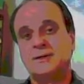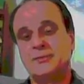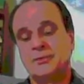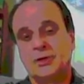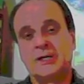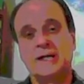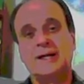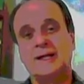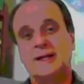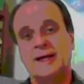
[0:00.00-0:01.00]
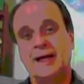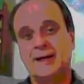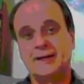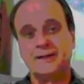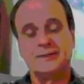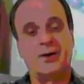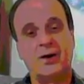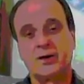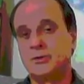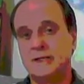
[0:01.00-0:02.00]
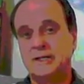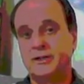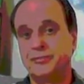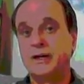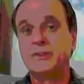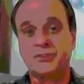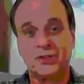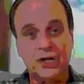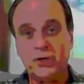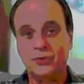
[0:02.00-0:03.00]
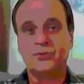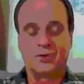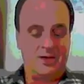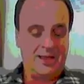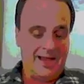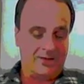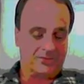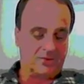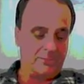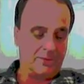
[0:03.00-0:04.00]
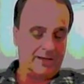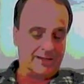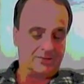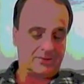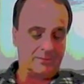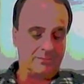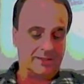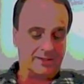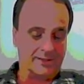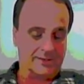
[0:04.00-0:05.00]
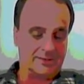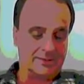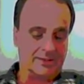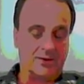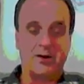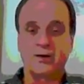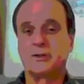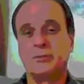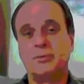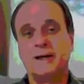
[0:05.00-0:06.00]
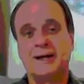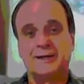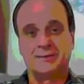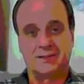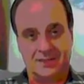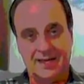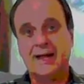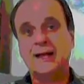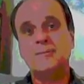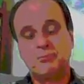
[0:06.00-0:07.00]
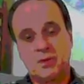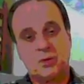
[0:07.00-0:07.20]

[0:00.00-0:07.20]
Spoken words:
looking at an article in Defense News, and somebody sent me an article about it today,